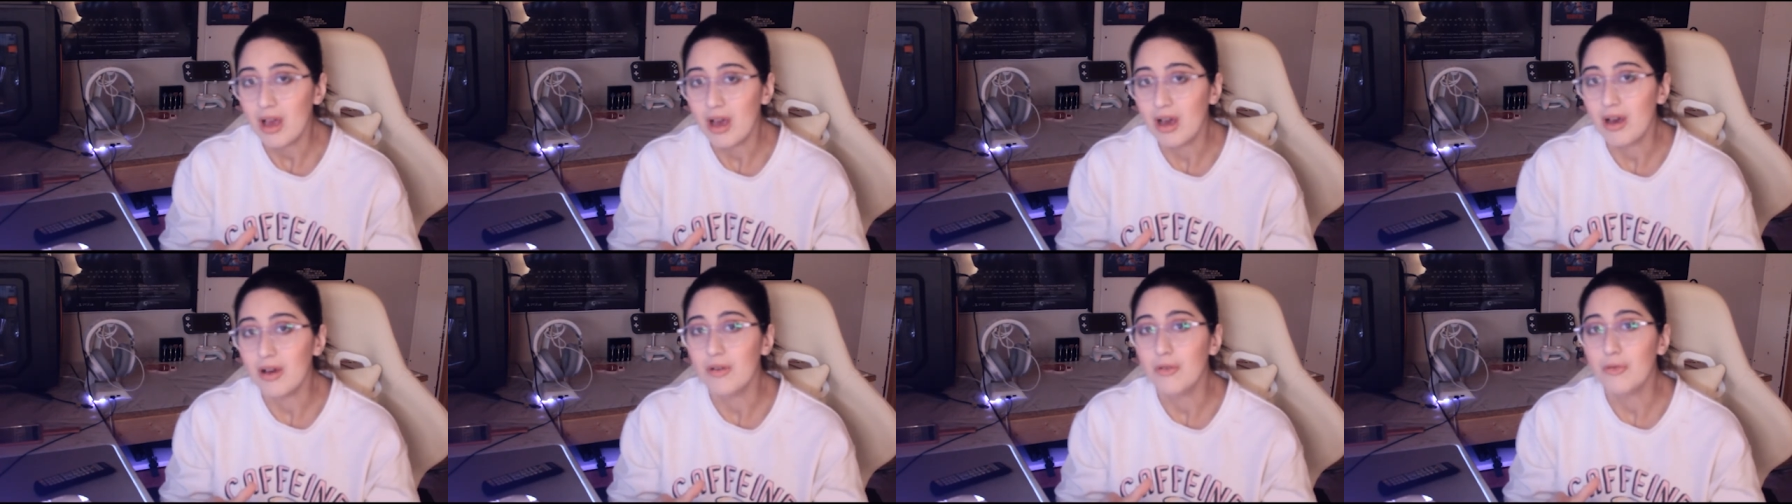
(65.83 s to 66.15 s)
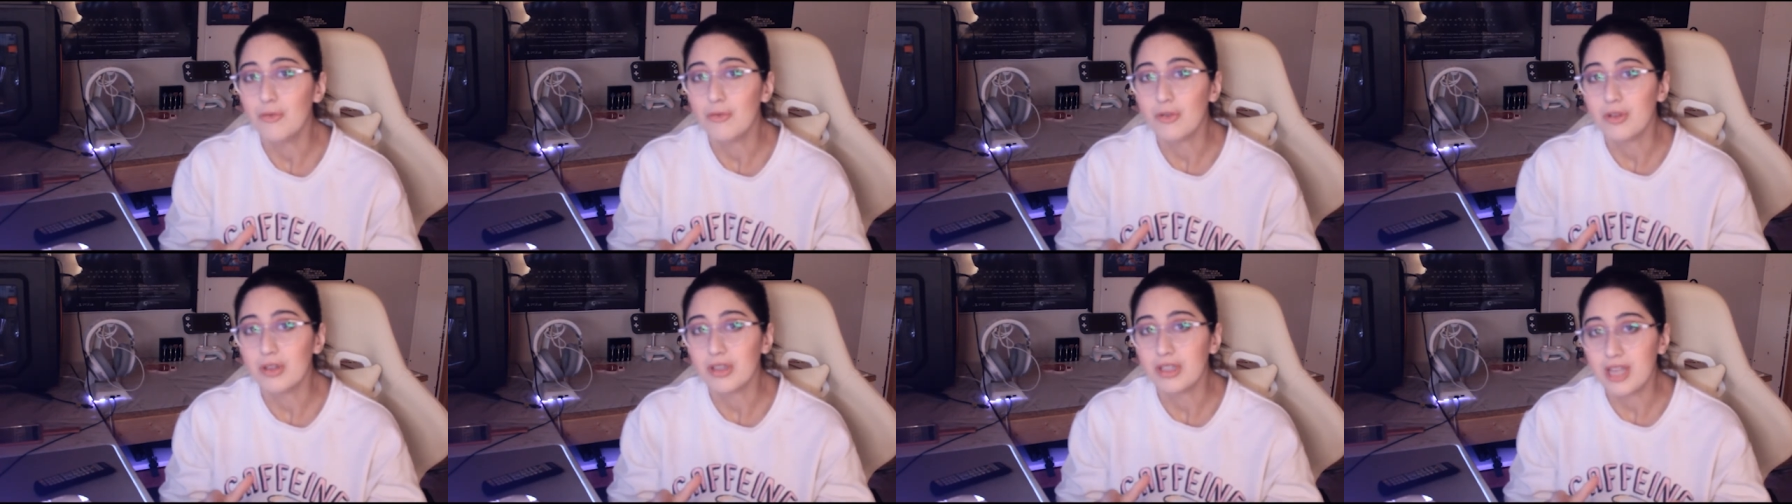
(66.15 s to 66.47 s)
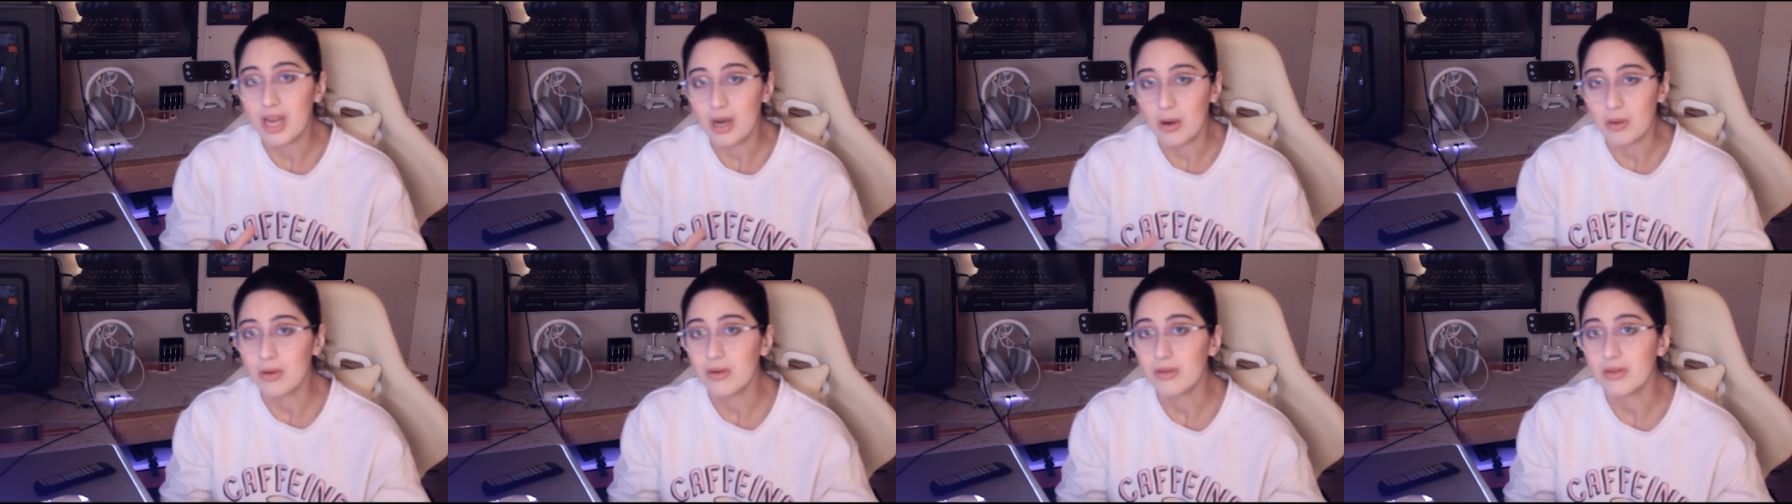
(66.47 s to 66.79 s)
of
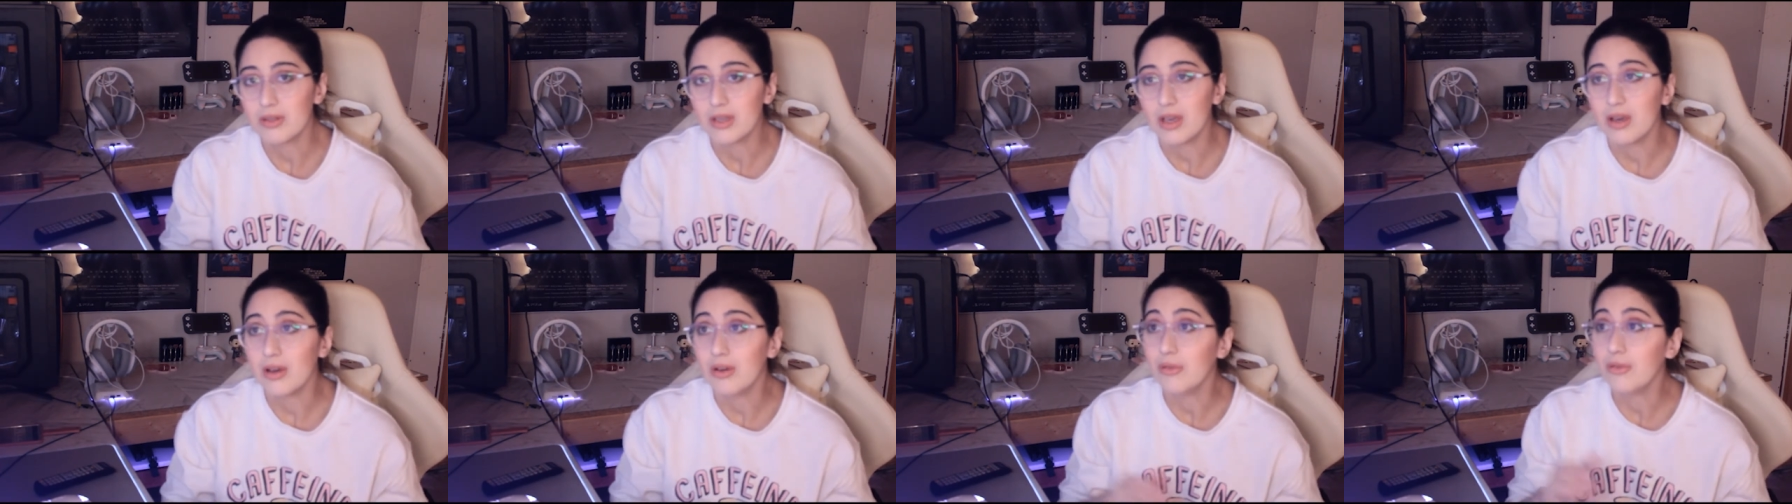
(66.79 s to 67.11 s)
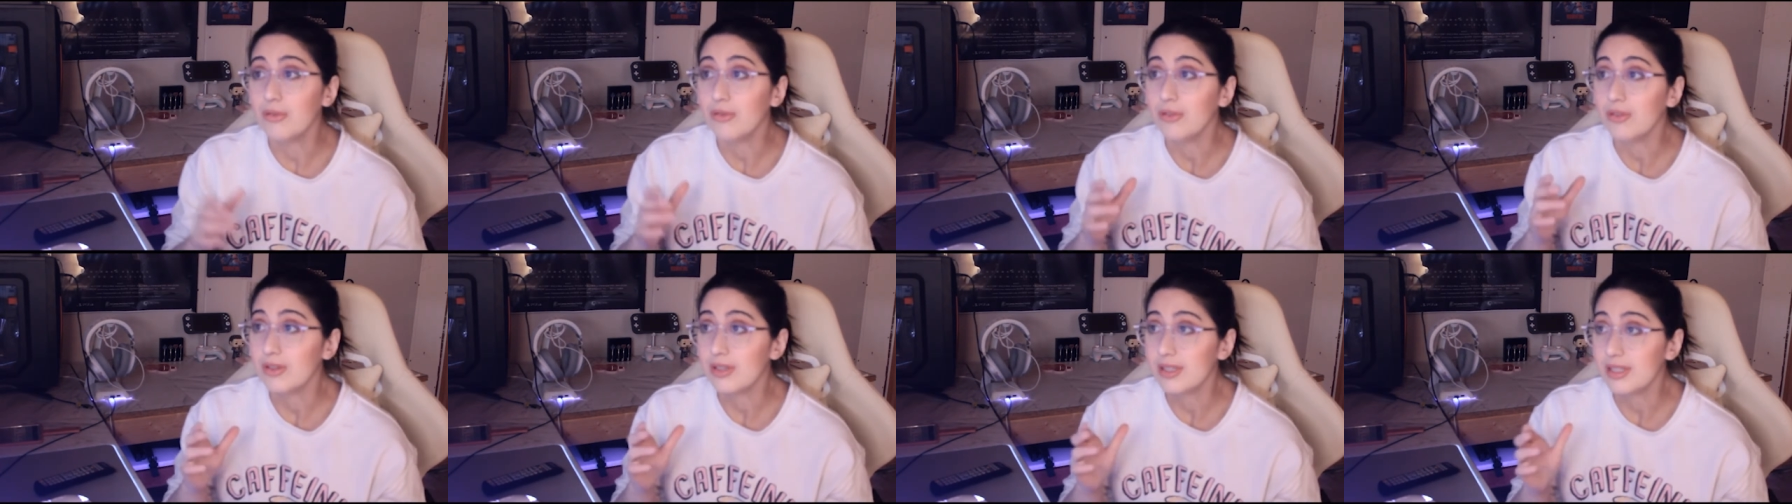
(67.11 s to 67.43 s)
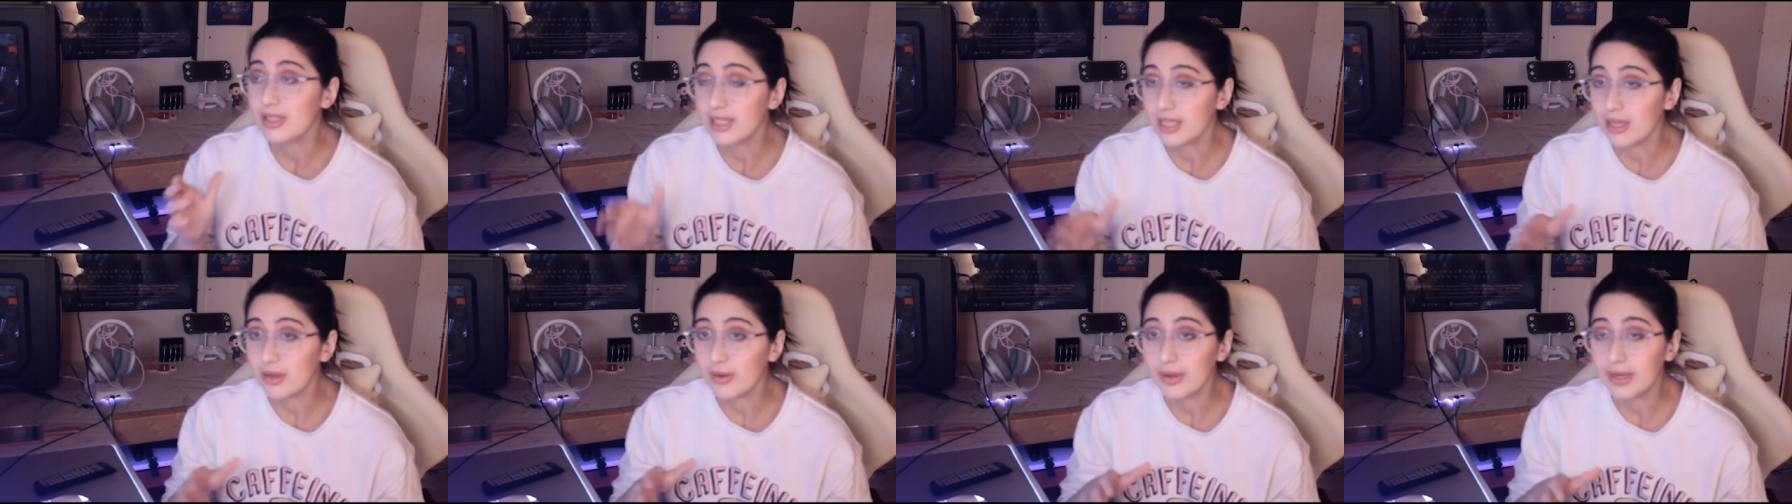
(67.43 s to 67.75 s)
Geralt, of
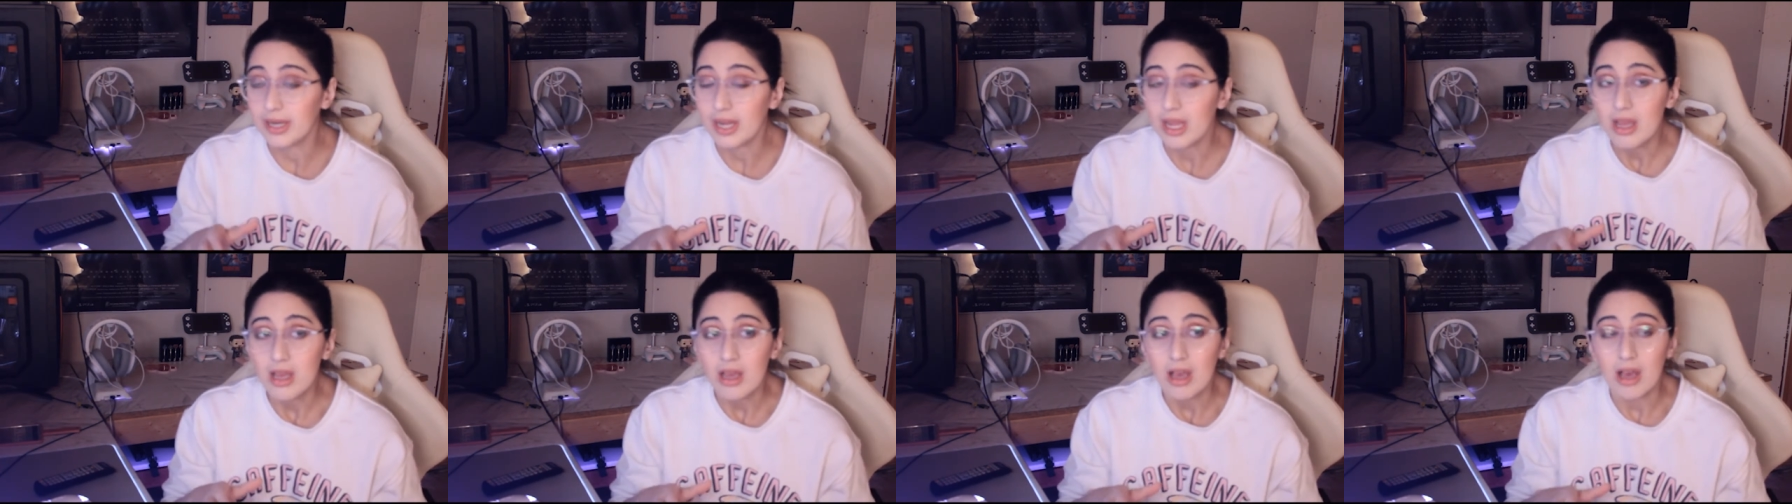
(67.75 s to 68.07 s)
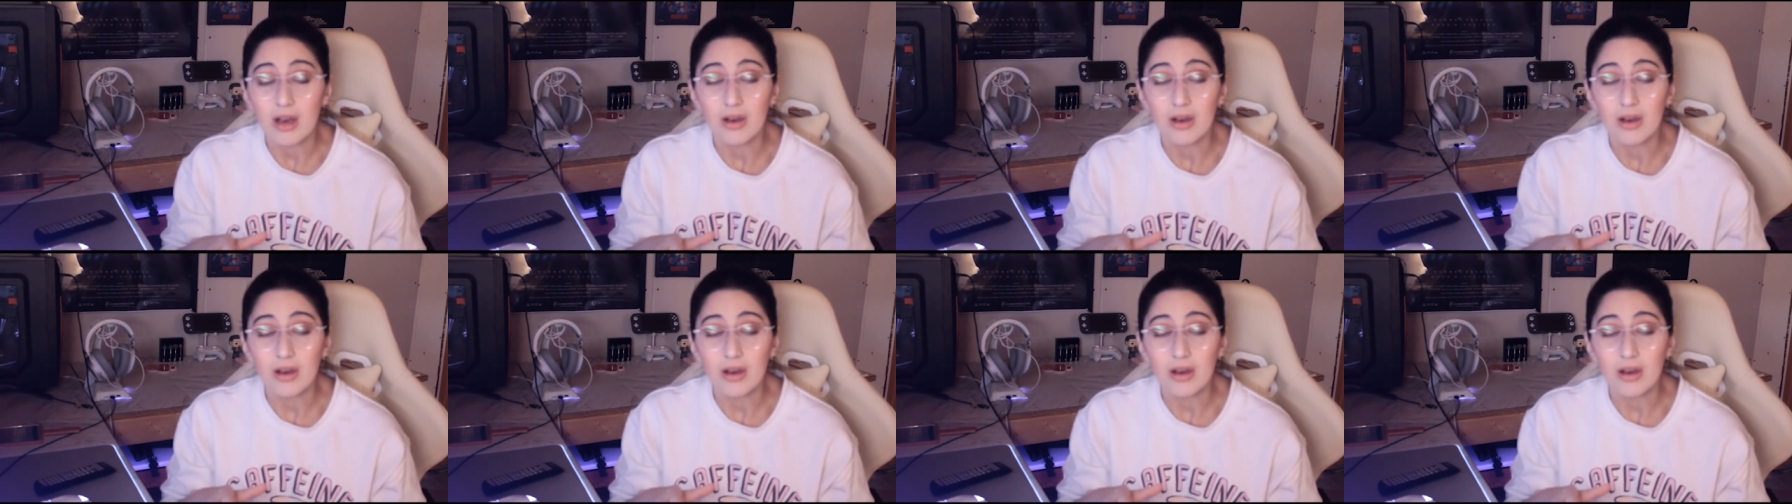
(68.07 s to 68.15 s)
Ciri,